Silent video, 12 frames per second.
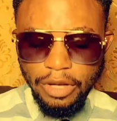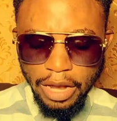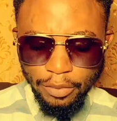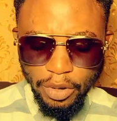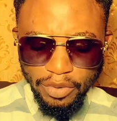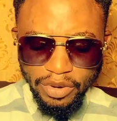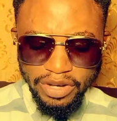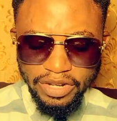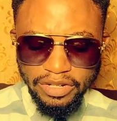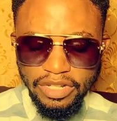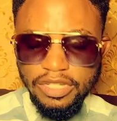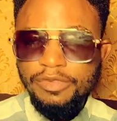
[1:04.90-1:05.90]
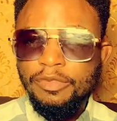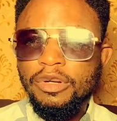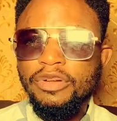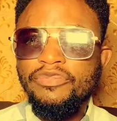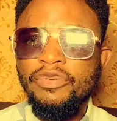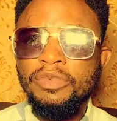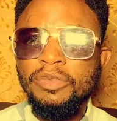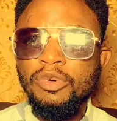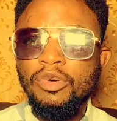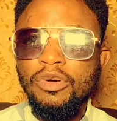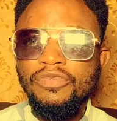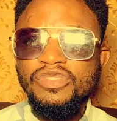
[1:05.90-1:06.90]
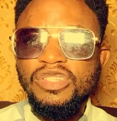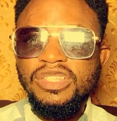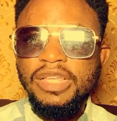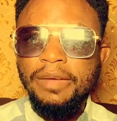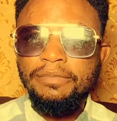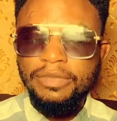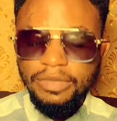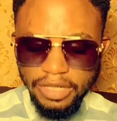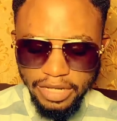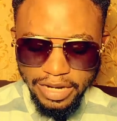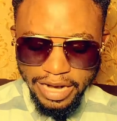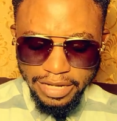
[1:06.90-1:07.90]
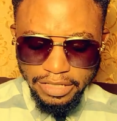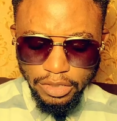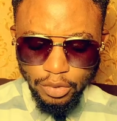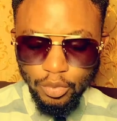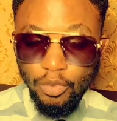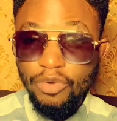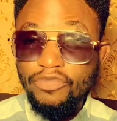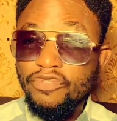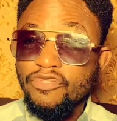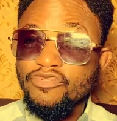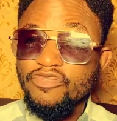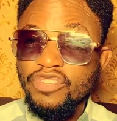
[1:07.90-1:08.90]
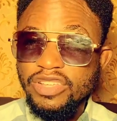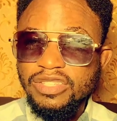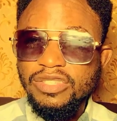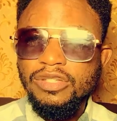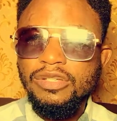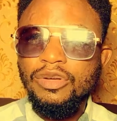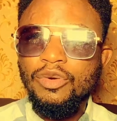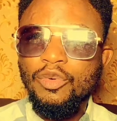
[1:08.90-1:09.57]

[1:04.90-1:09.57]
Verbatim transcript: And we are reading this morning from the book of Psalm 91 from verse